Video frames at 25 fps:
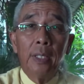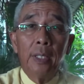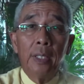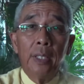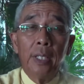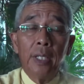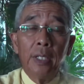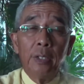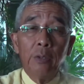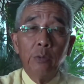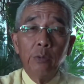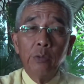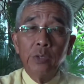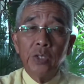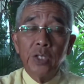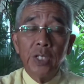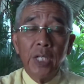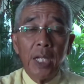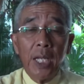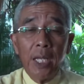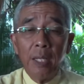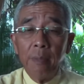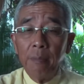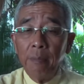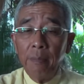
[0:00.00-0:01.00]
at whose
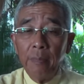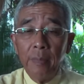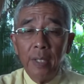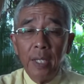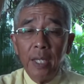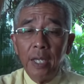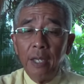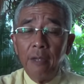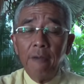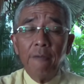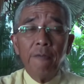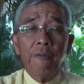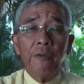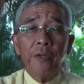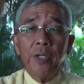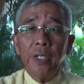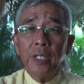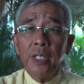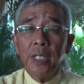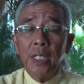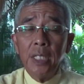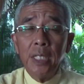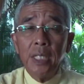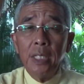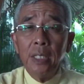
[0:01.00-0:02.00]
name every
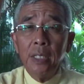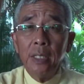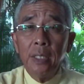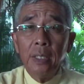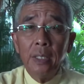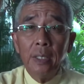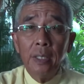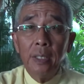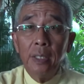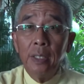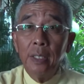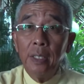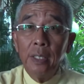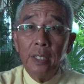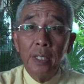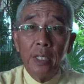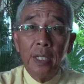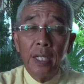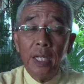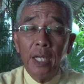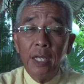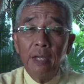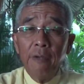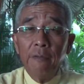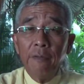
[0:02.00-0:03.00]
knee in
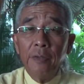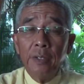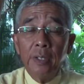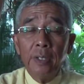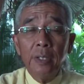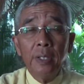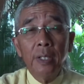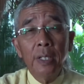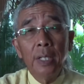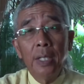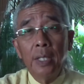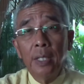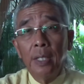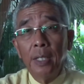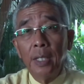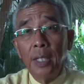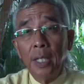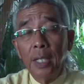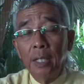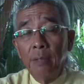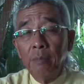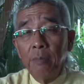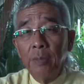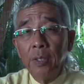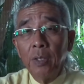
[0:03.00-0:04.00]
heaven
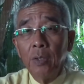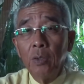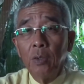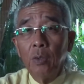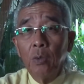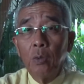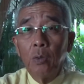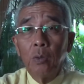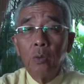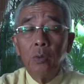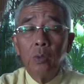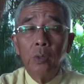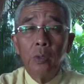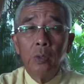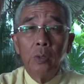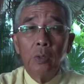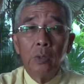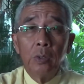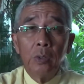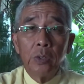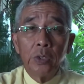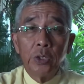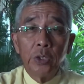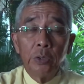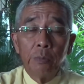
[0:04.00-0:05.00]
and below
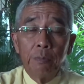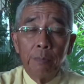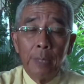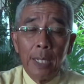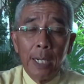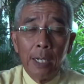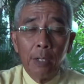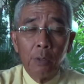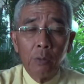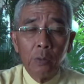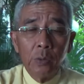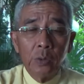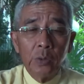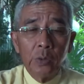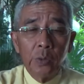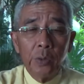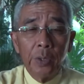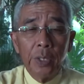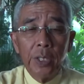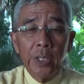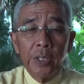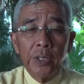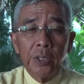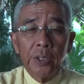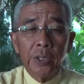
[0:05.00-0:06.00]
should bow to
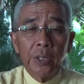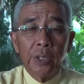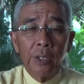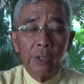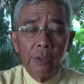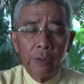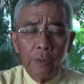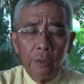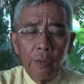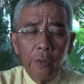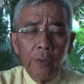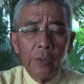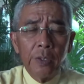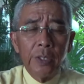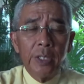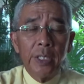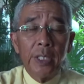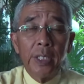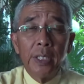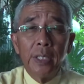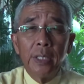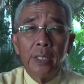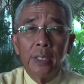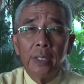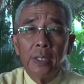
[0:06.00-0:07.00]
his
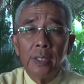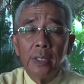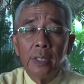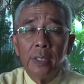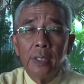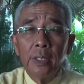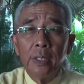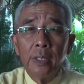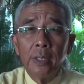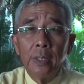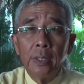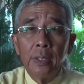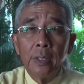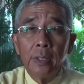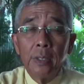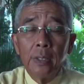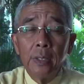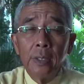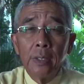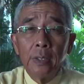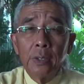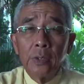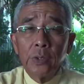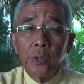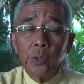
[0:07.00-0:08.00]
authority.
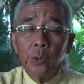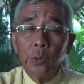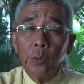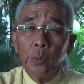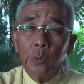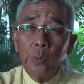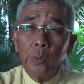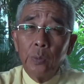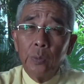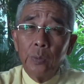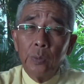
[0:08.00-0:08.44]
So